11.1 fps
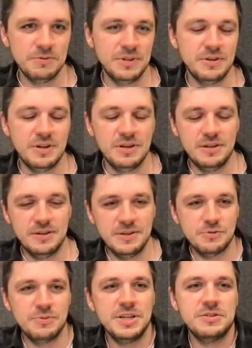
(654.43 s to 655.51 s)
the uh,
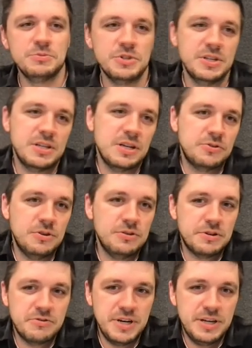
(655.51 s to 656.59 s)
kubernetes object that controller
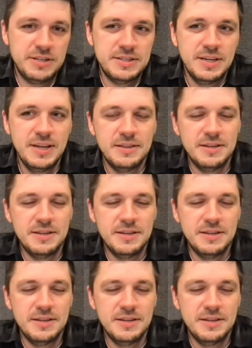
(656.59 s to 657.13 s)
creates